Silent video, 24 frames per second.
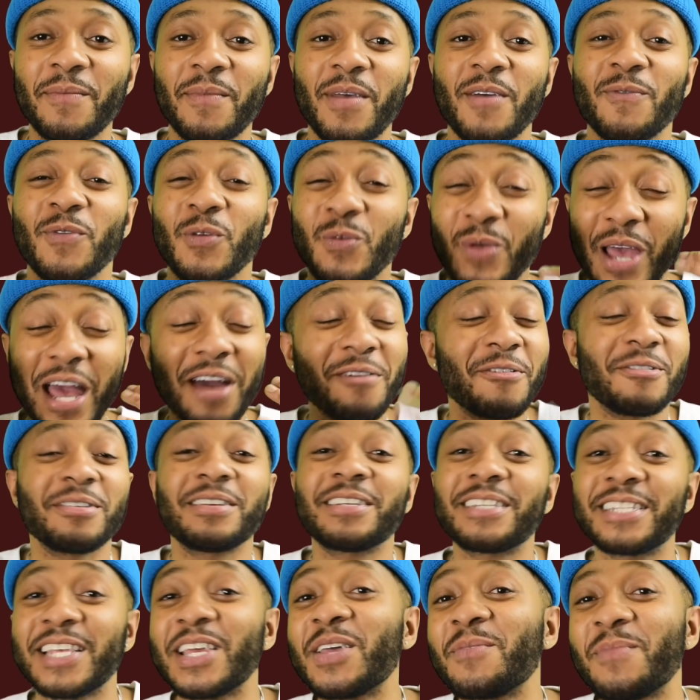if you ever
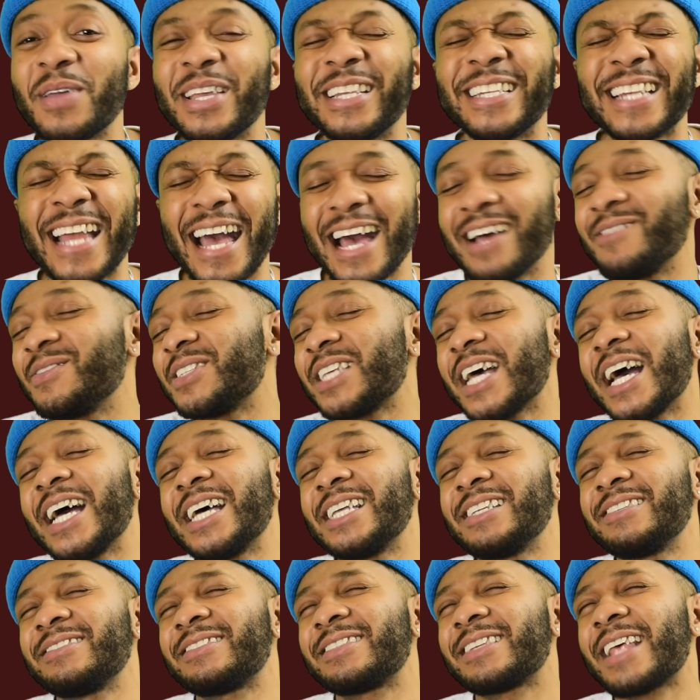see me, 9
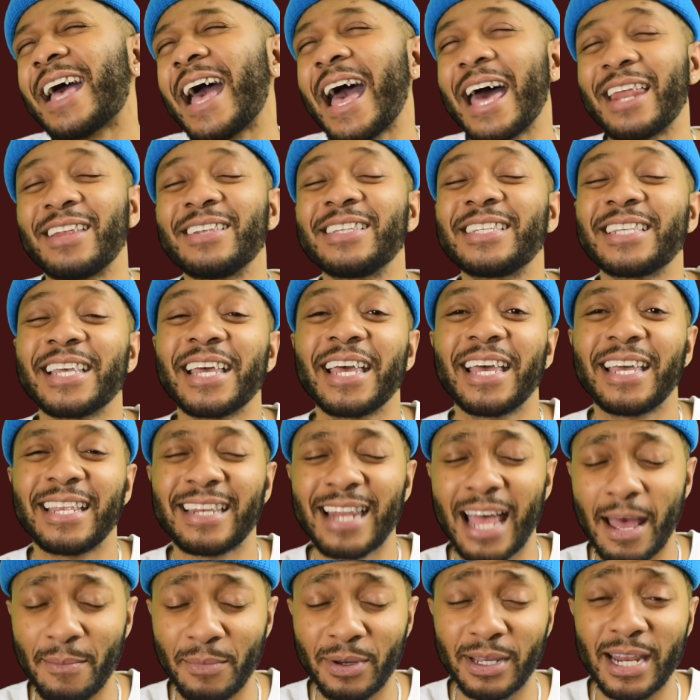times out of 10,
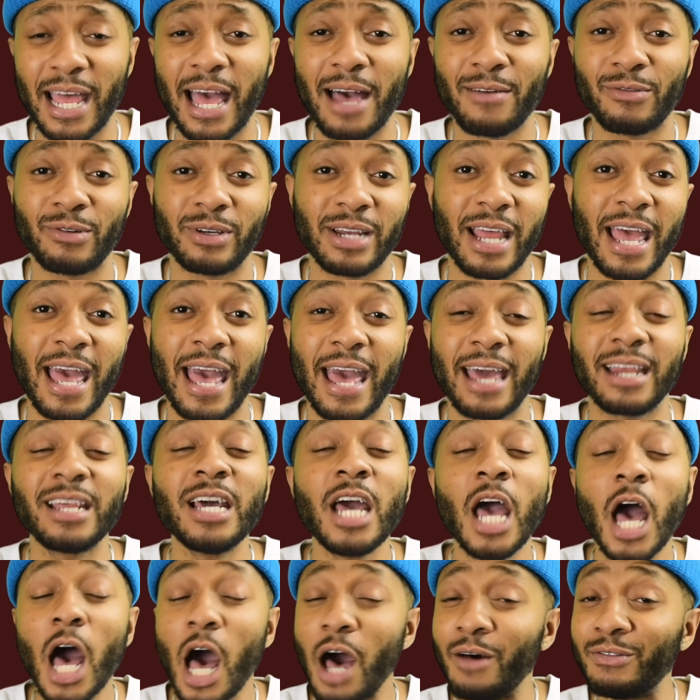I'm going to have on a hat
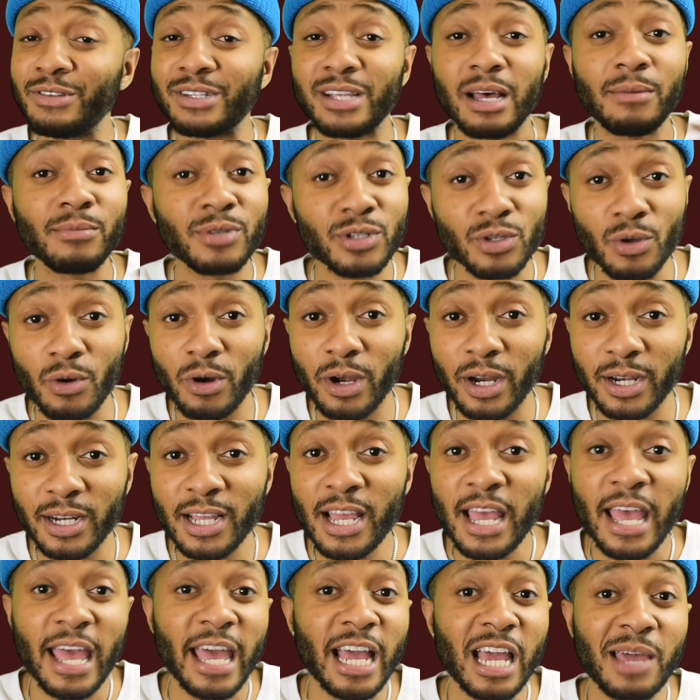of some sort.
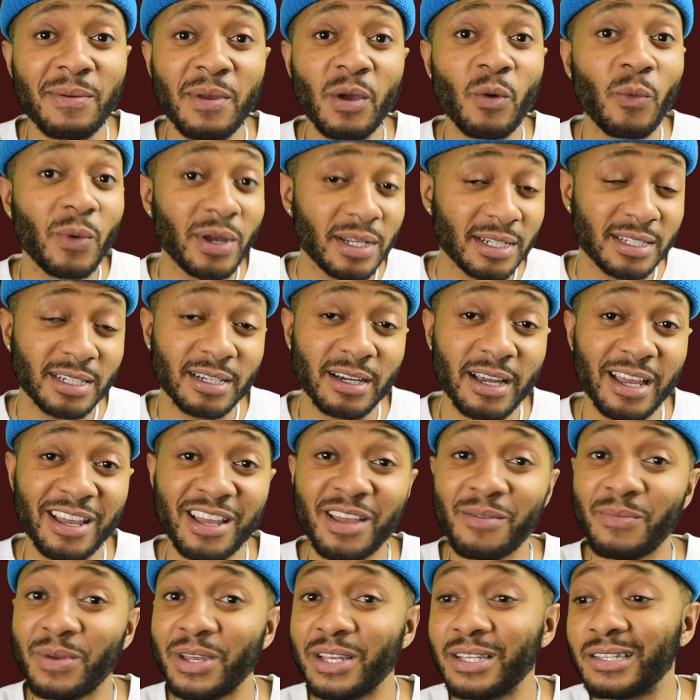It could be winter, it
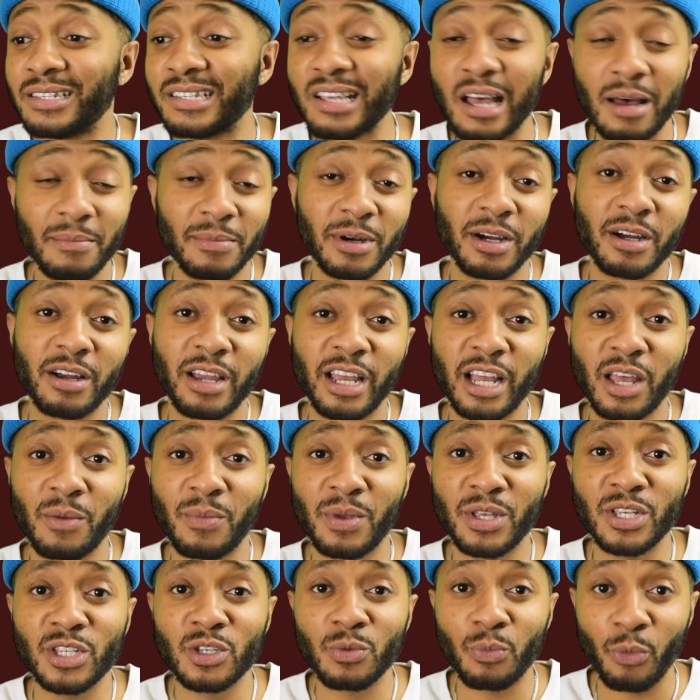could be summer, it could
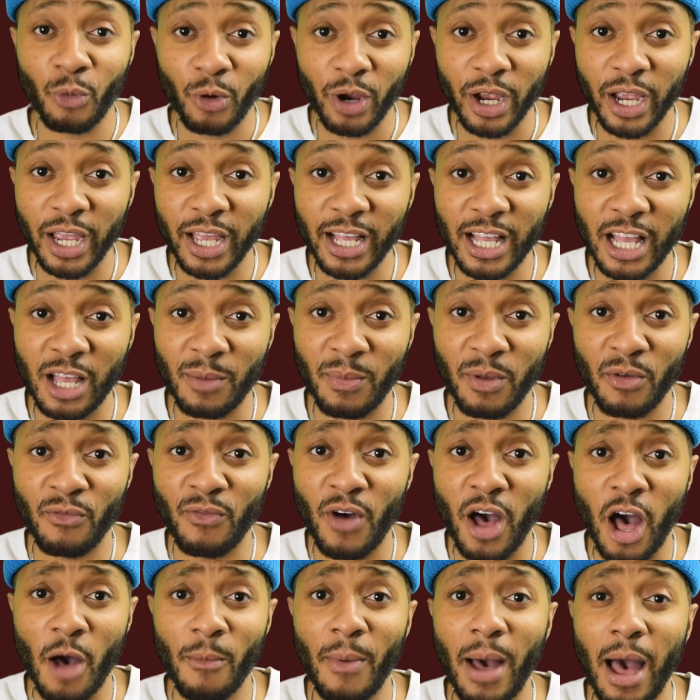be spring, it could be
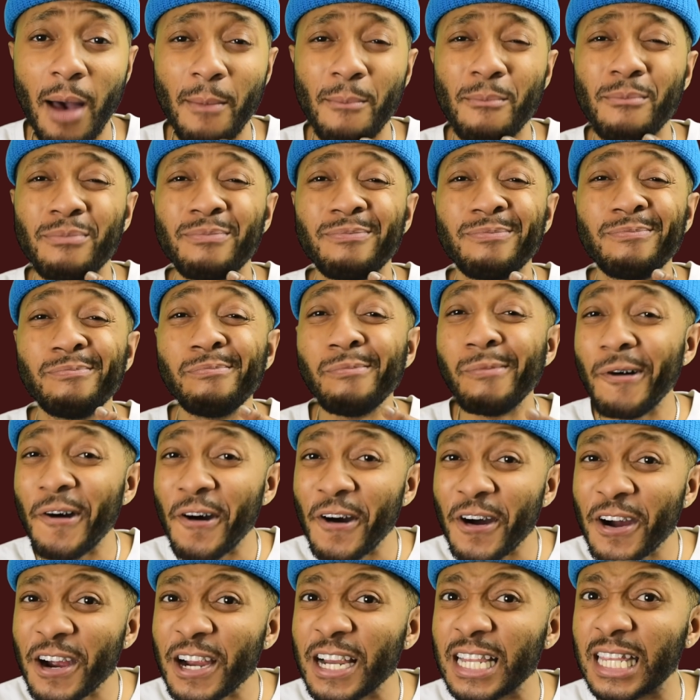fall, but I'm
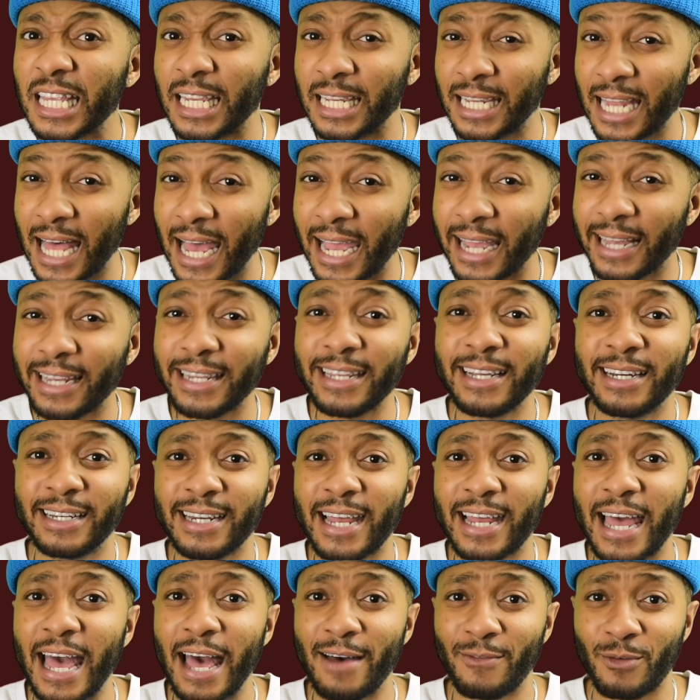more than likely going
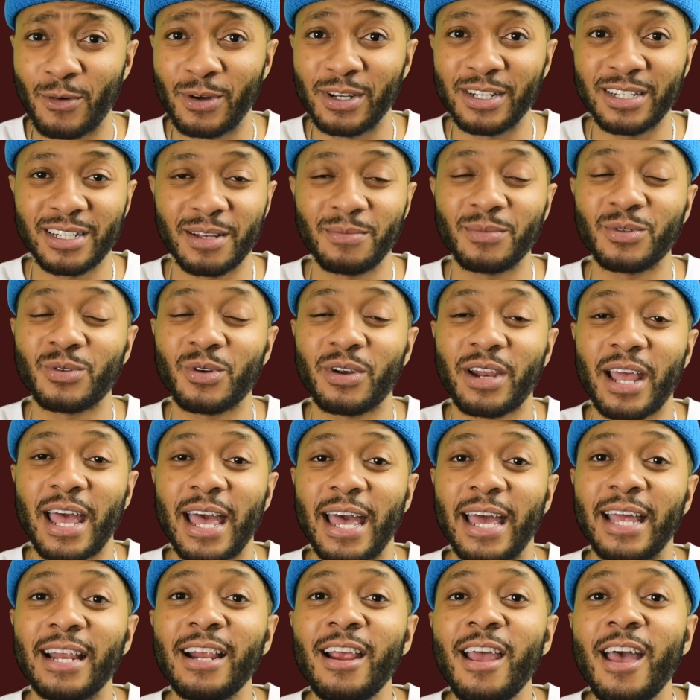to have on some sort of
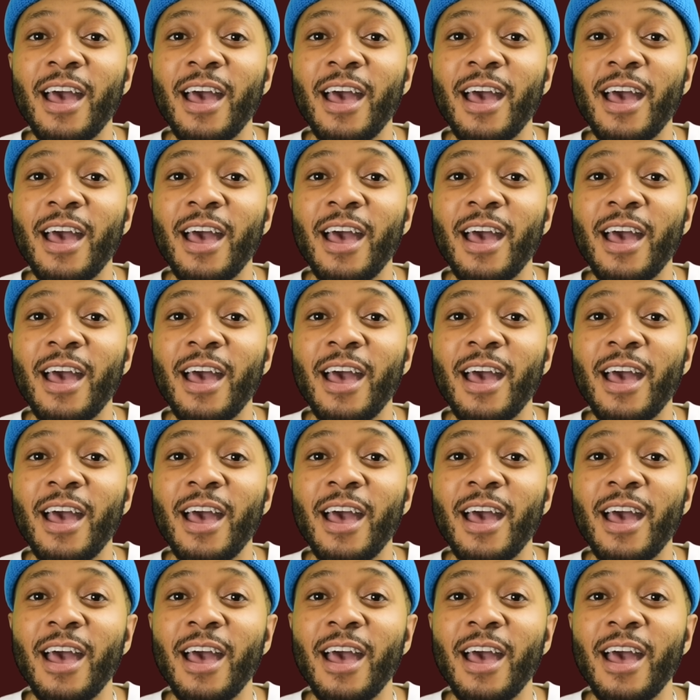hat.